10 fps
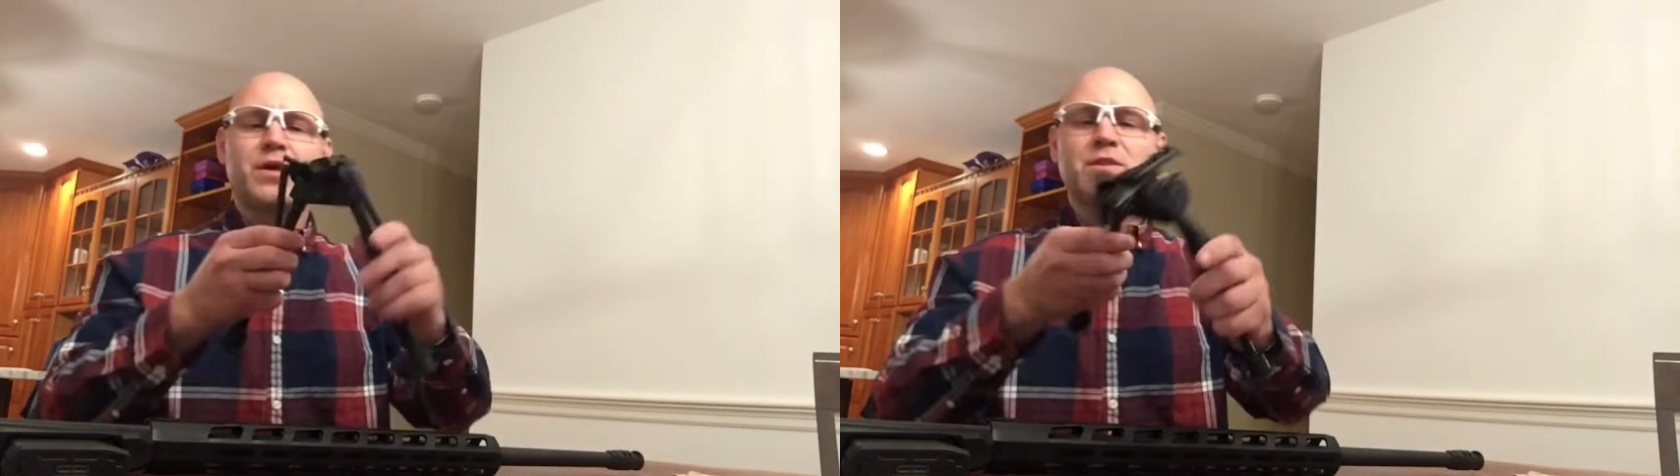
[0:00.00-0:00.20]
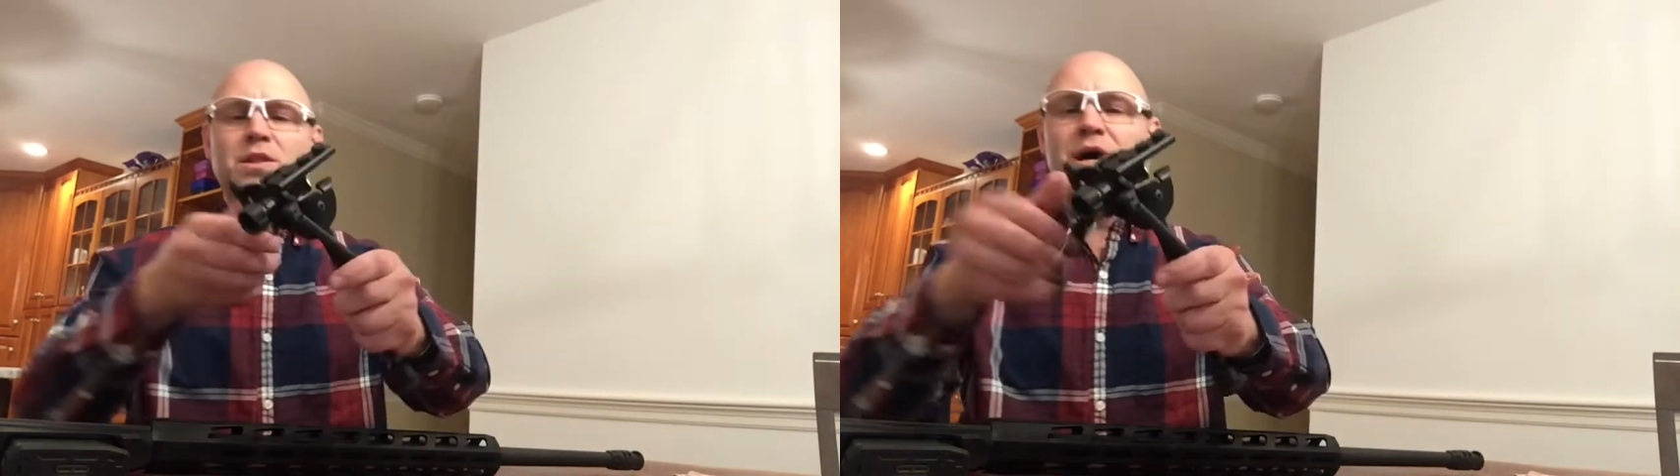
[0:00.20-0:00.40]

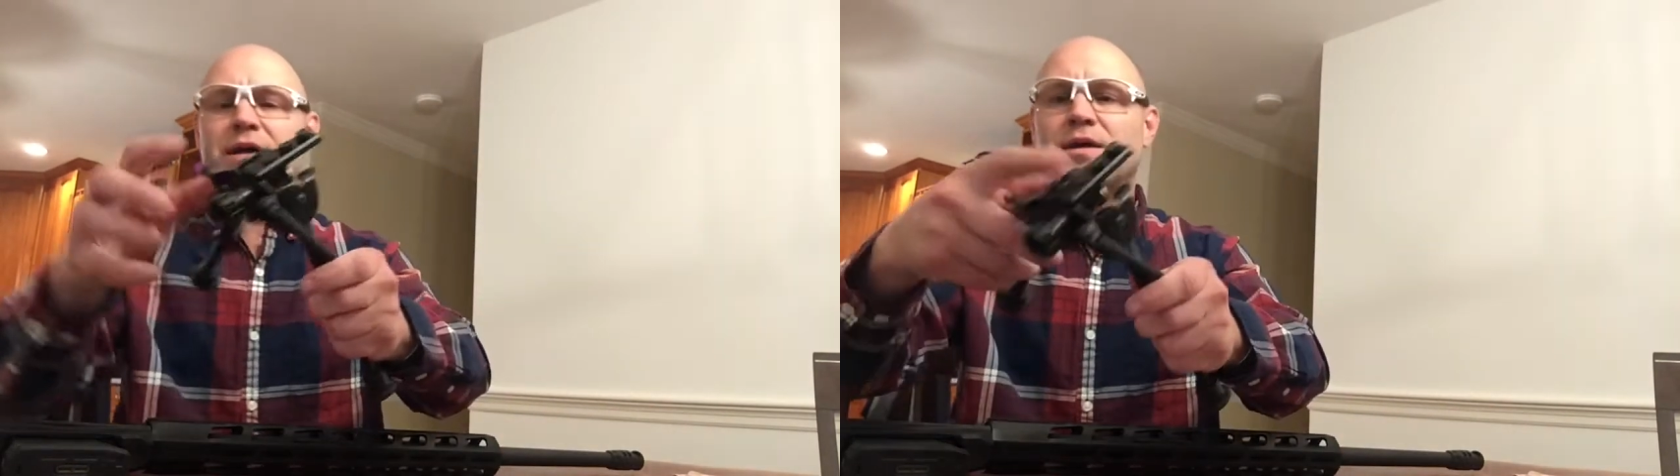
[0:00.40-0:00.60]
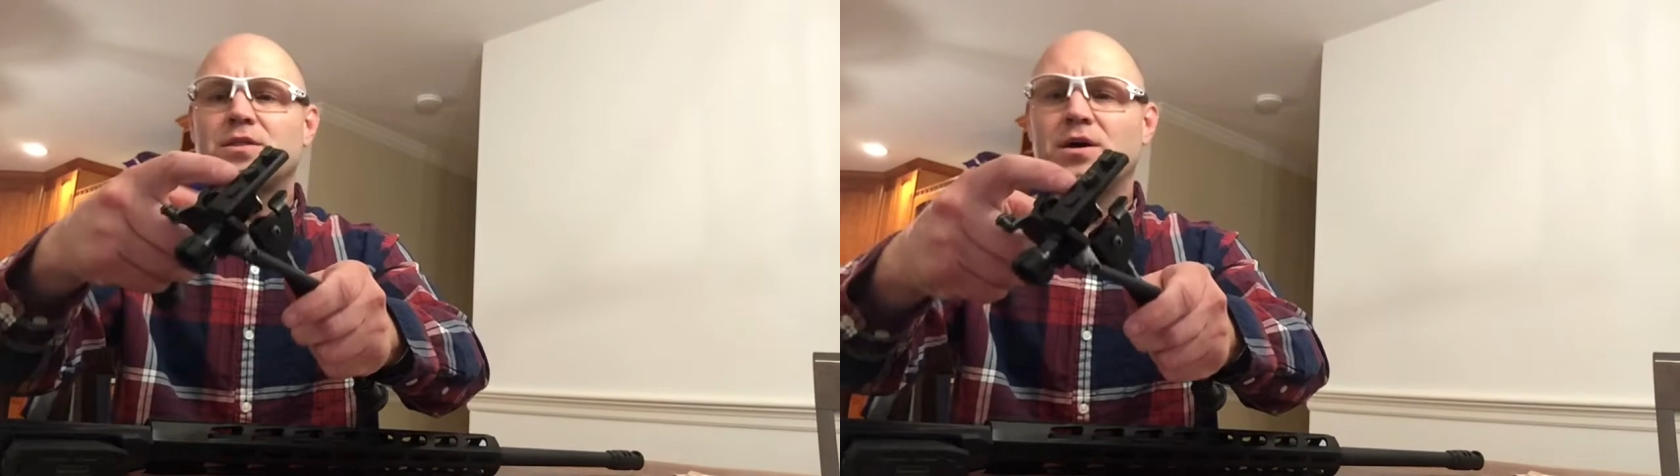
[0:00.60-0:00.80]
the
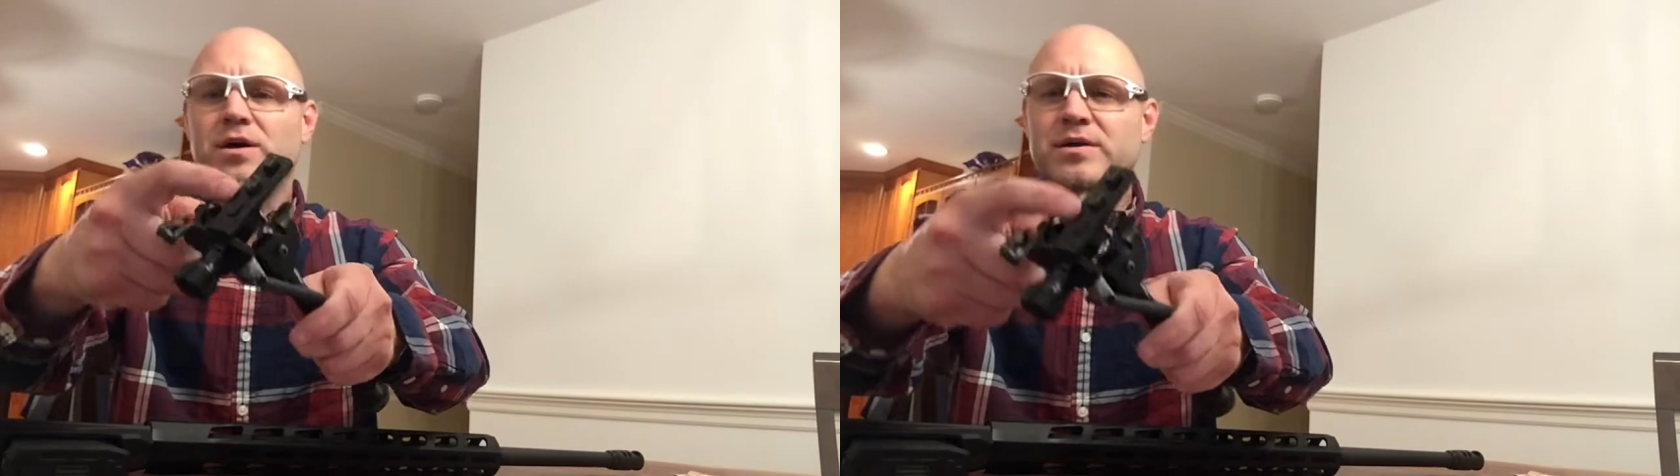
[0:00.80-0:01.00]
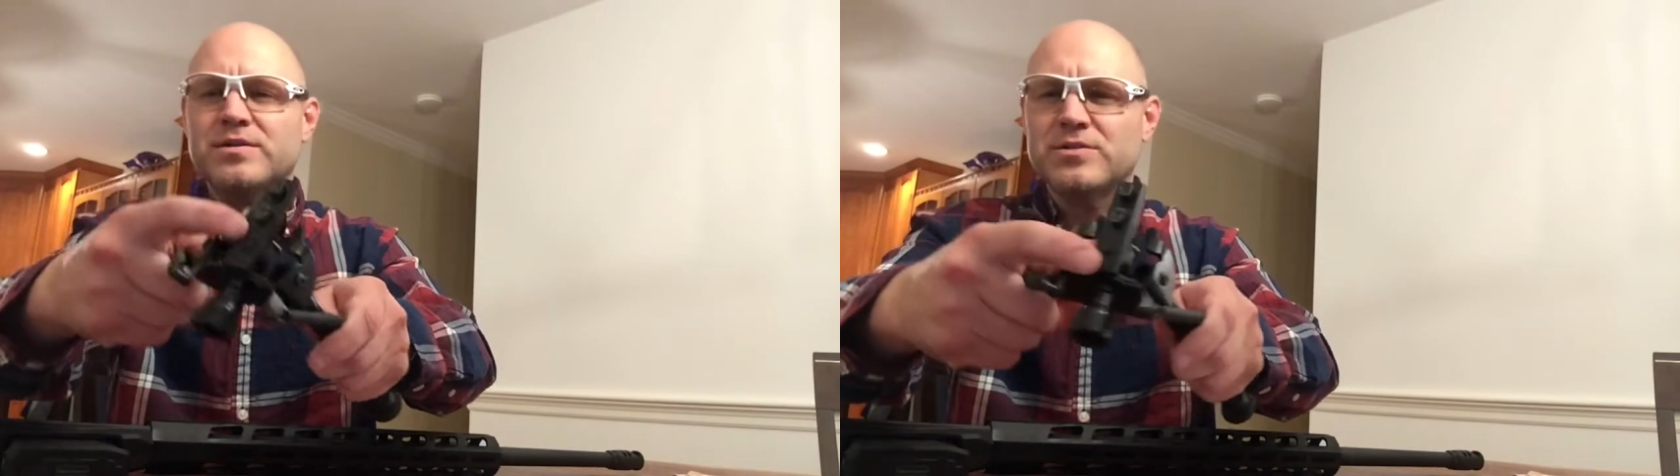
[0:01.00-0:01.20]
locking
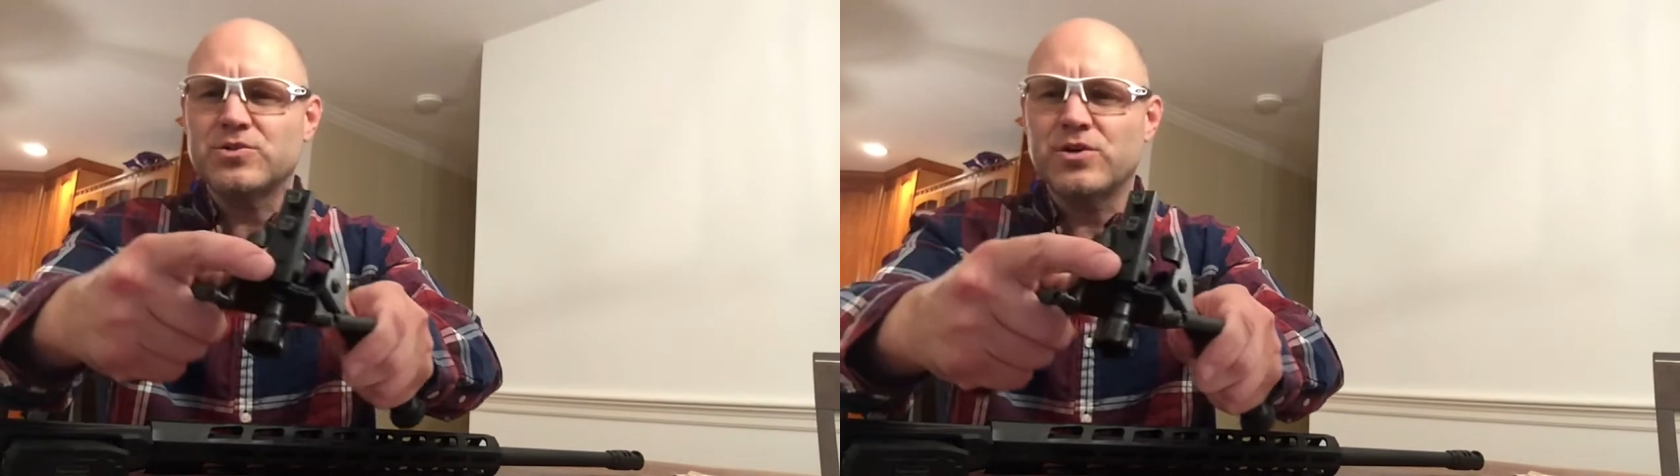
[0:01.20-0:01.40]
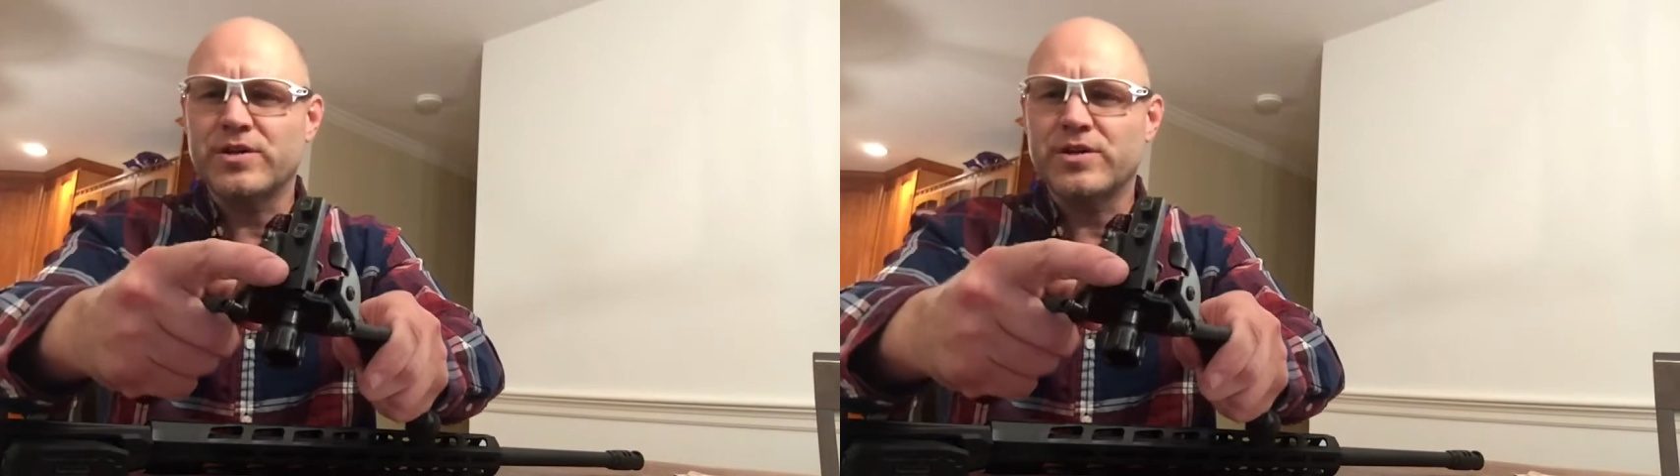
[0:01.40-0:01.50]
lug is going